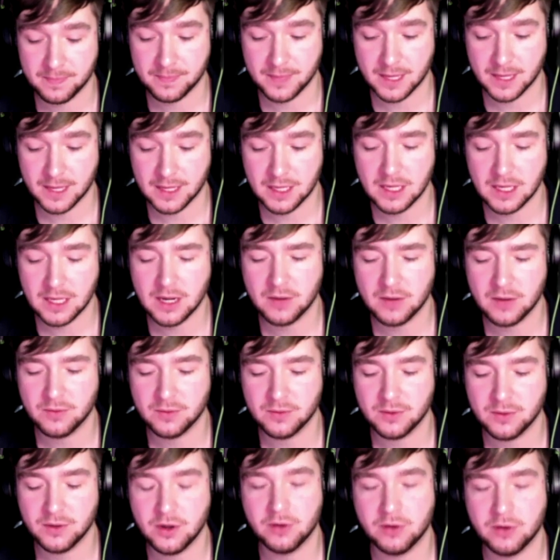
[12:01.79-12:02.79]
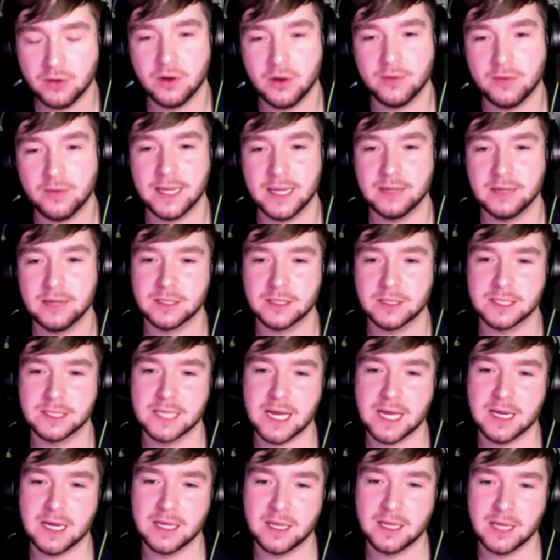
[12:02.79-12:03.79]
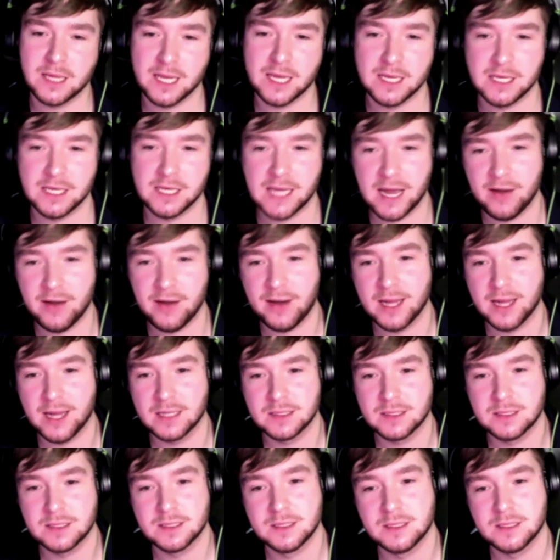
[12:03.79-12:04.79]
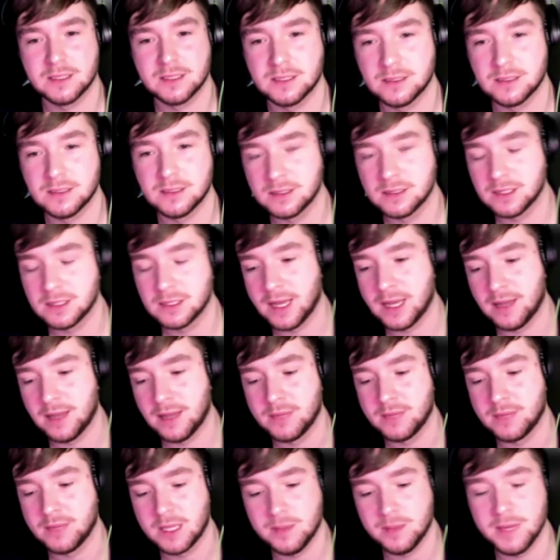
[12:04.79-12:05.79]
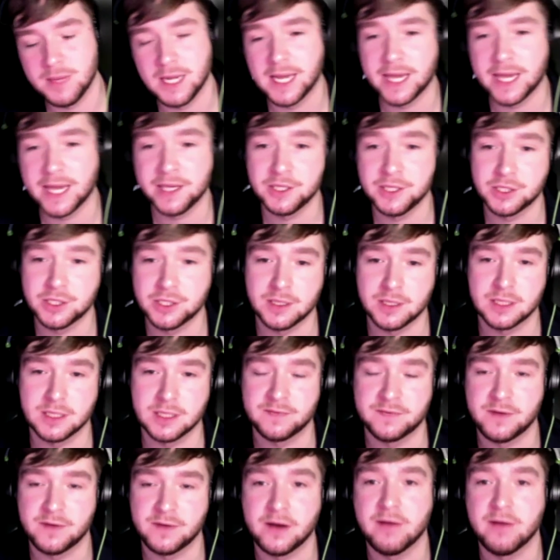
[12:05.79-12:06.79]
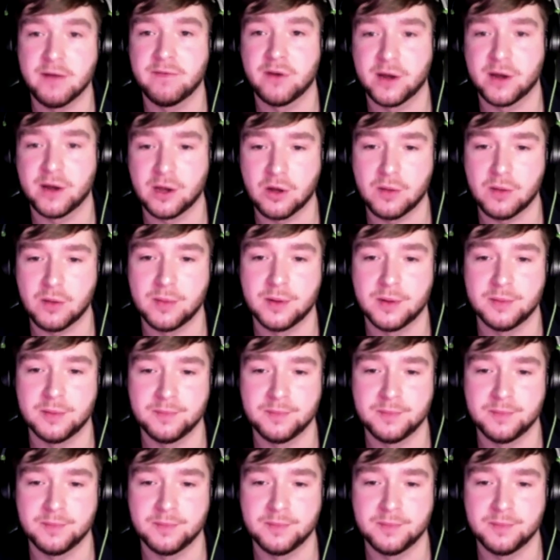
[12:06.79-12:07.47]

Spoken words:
not really understanding the indirect communication that's very, very common.